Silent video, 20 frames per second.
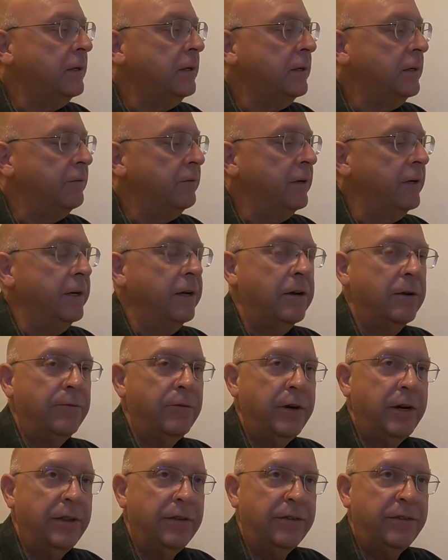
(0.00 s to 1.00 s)
Right now I'm
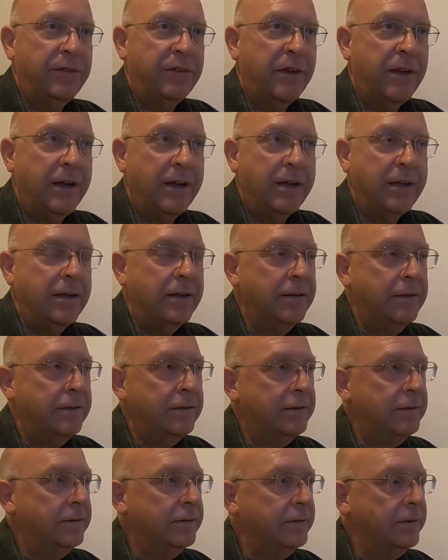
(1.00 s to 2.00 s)
running the stock
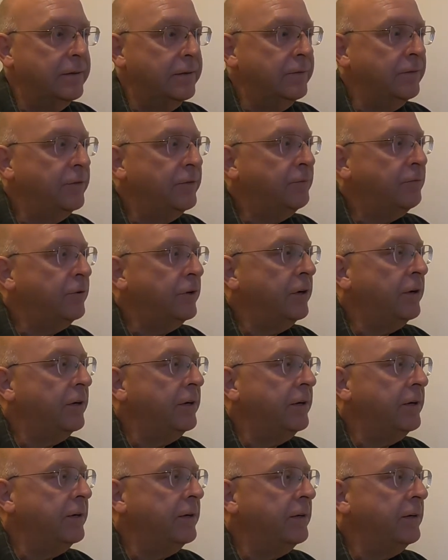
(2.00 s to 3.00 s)
spring on
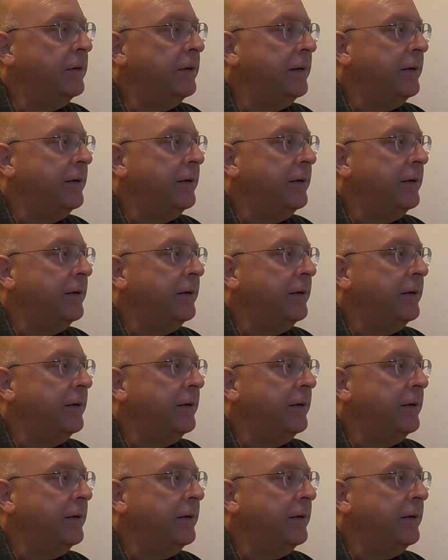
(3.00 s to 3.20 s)
here.